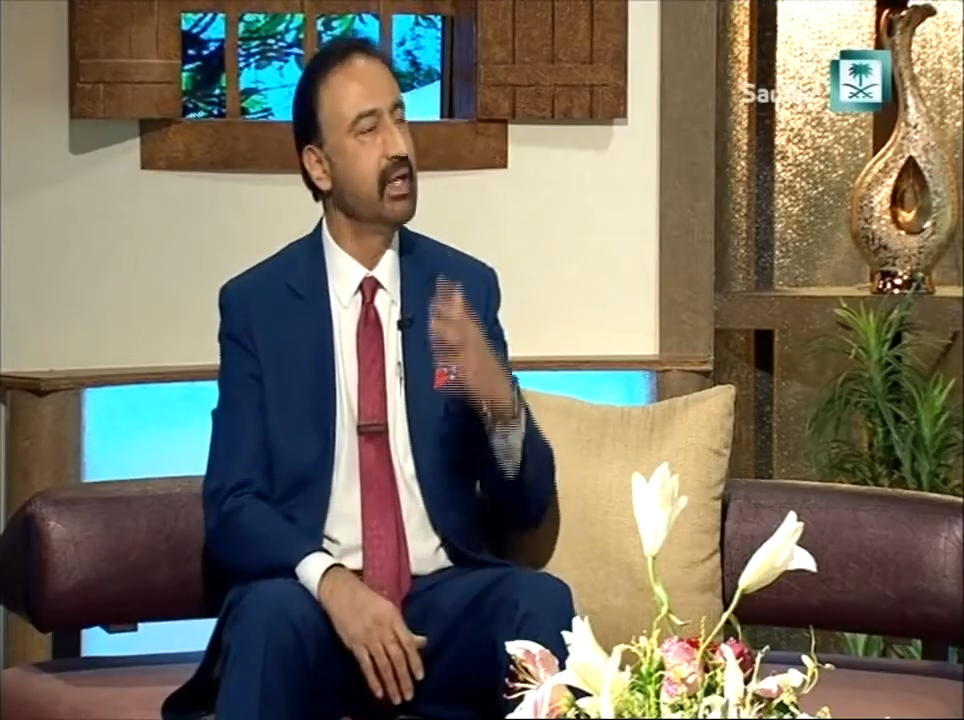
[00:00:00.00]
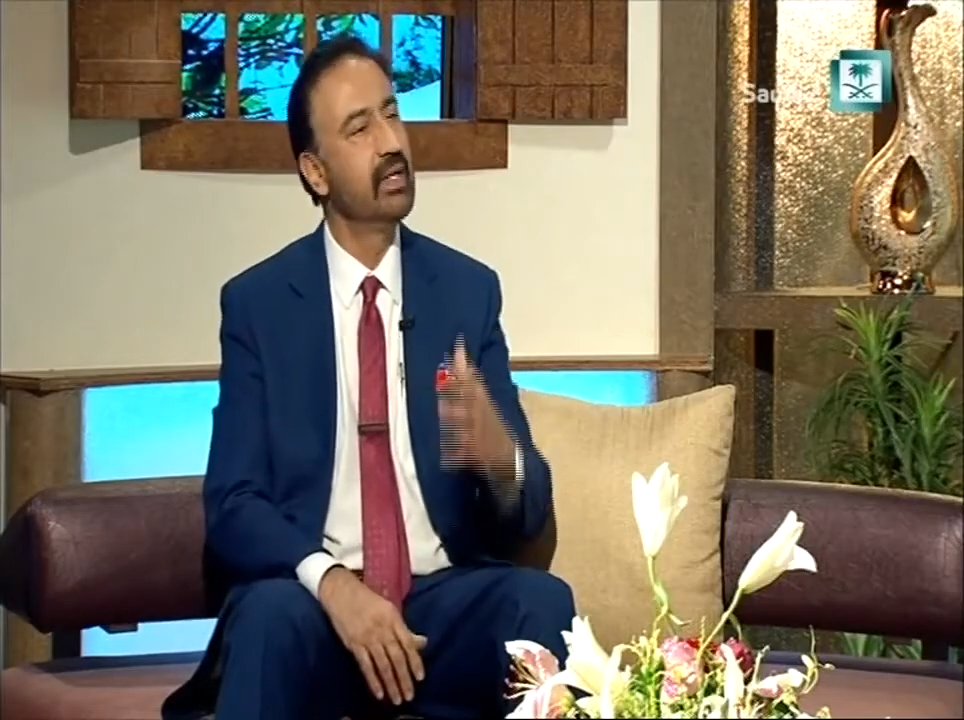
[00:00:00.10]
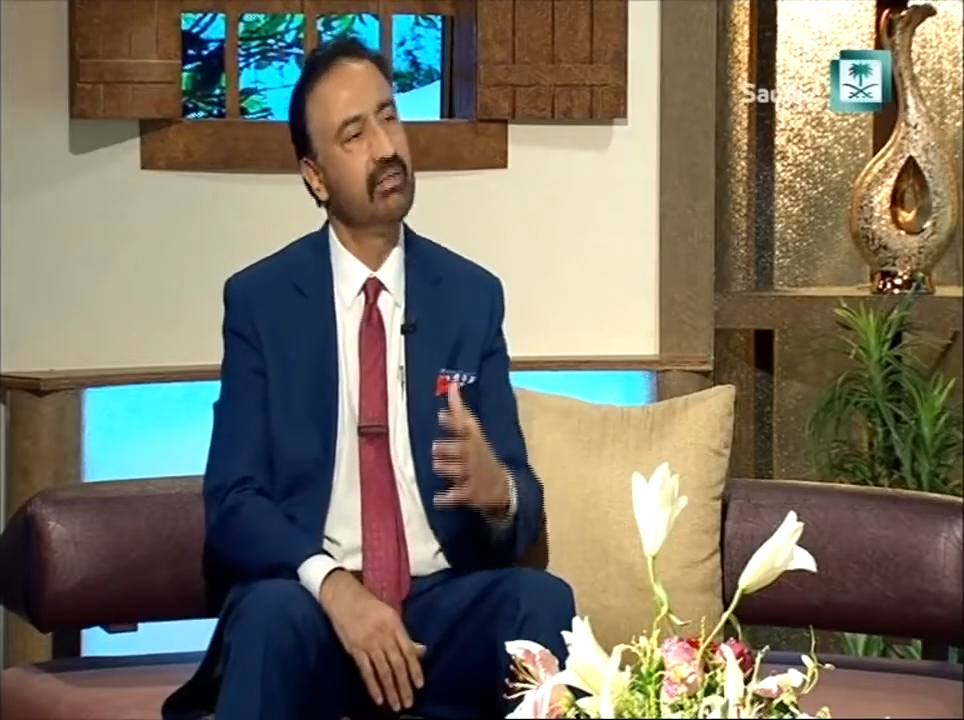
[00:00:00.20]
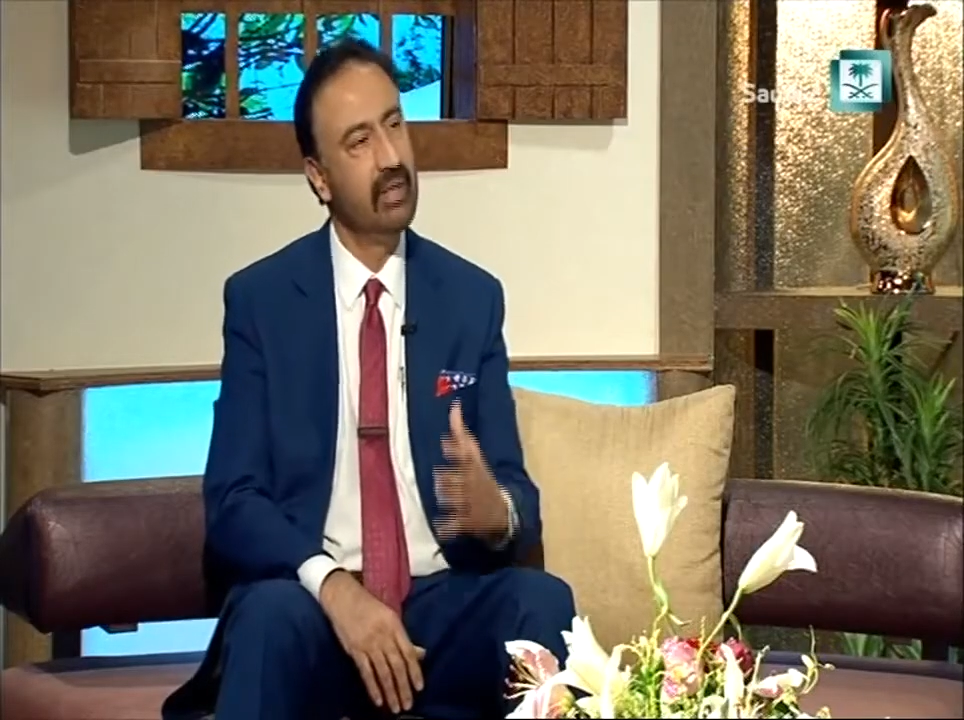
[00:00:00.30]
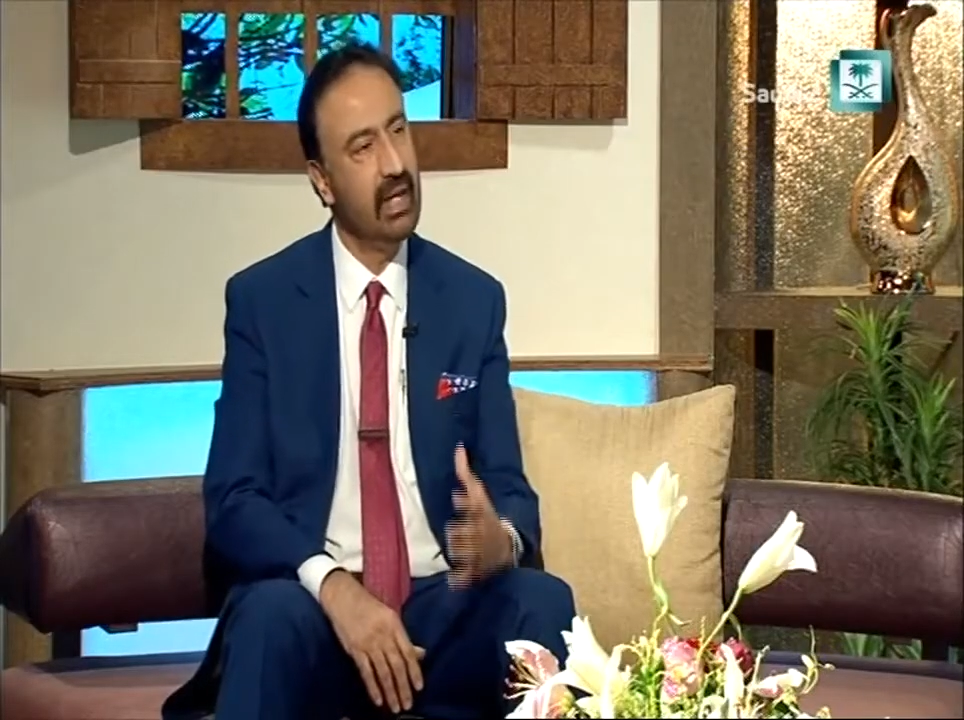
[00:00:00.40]

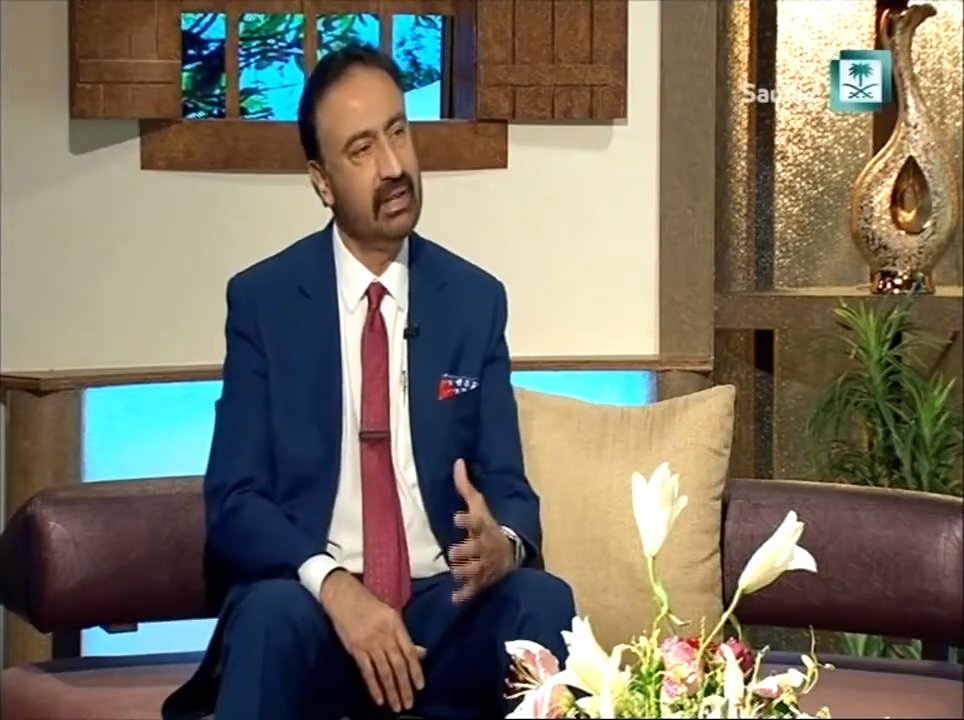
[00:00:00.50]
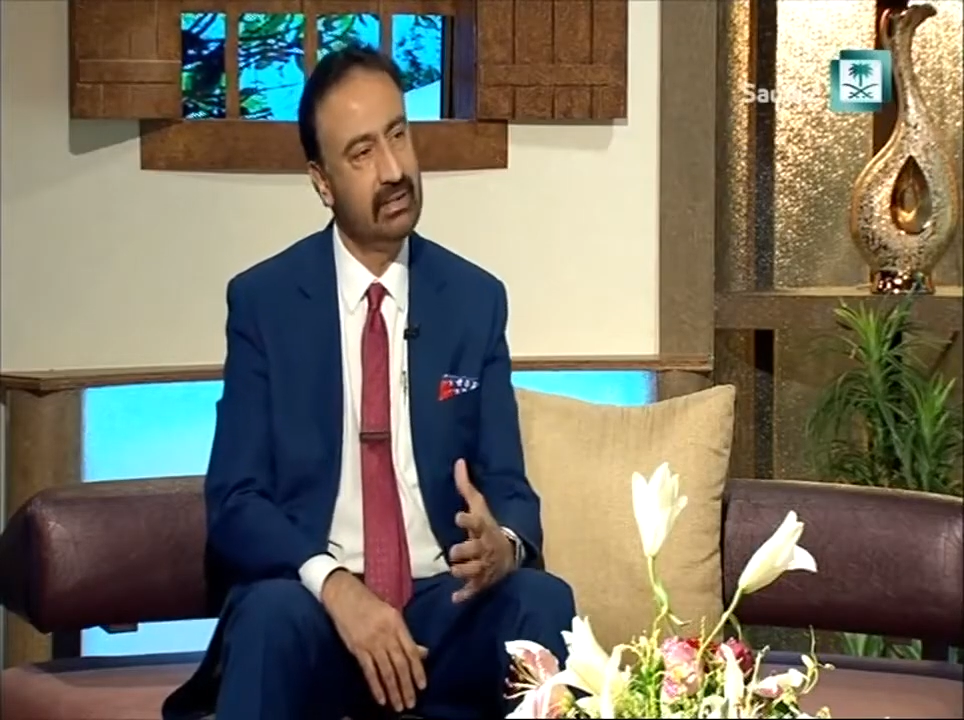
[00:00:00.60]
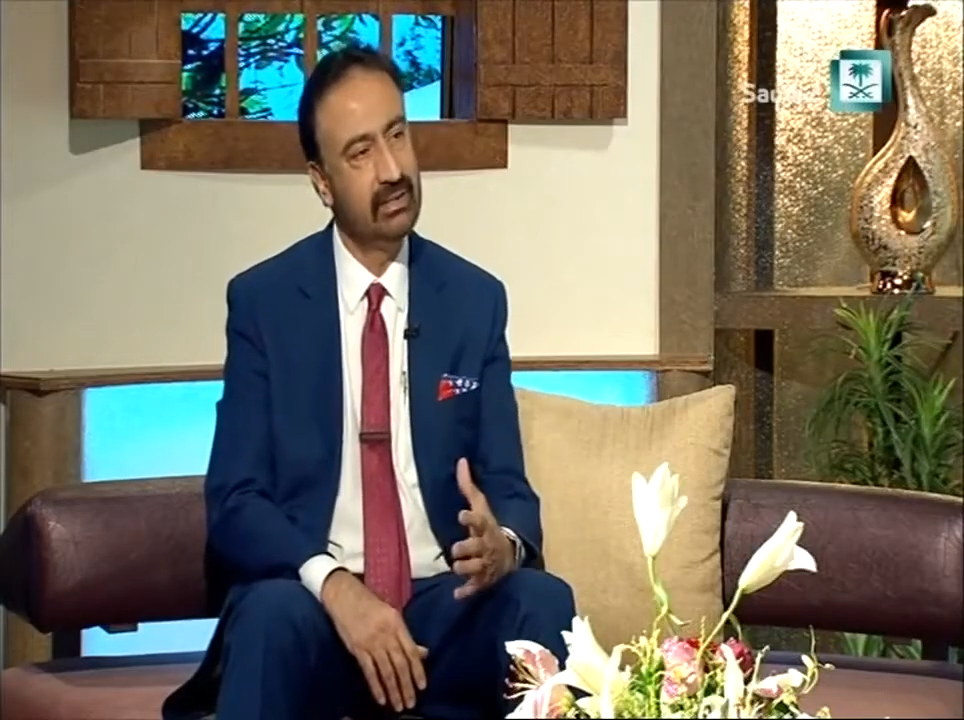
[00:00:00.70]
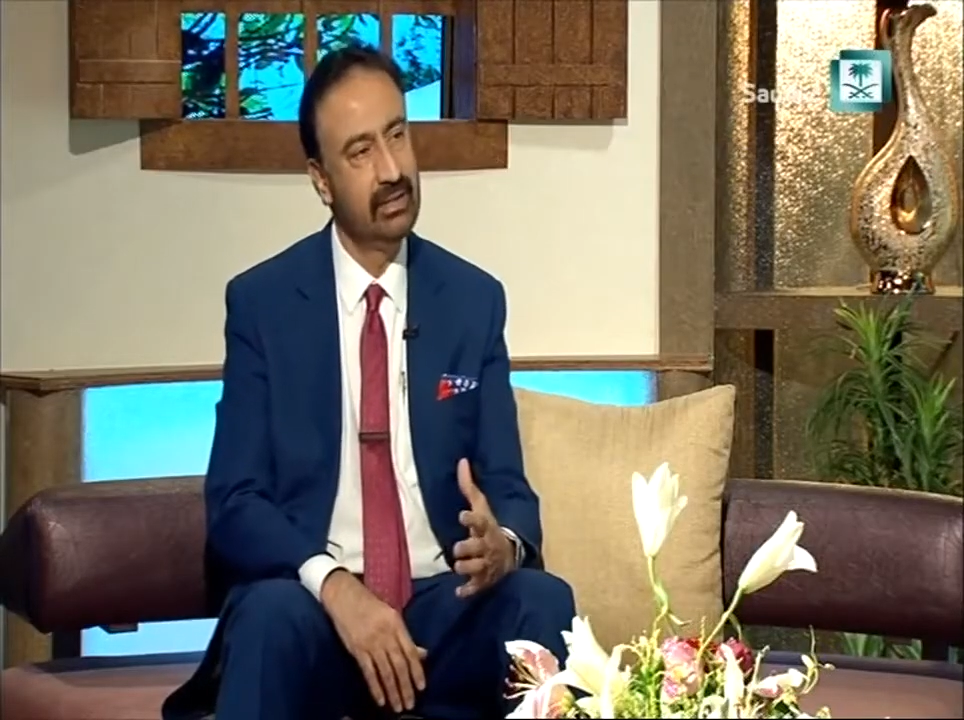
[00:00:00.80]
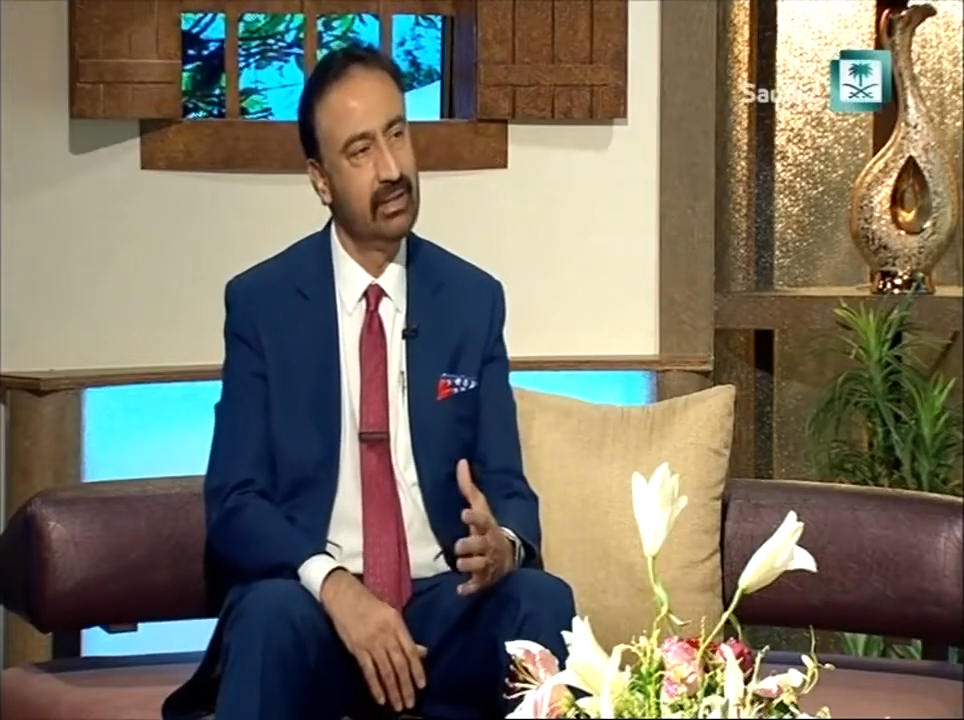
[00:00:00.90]
is less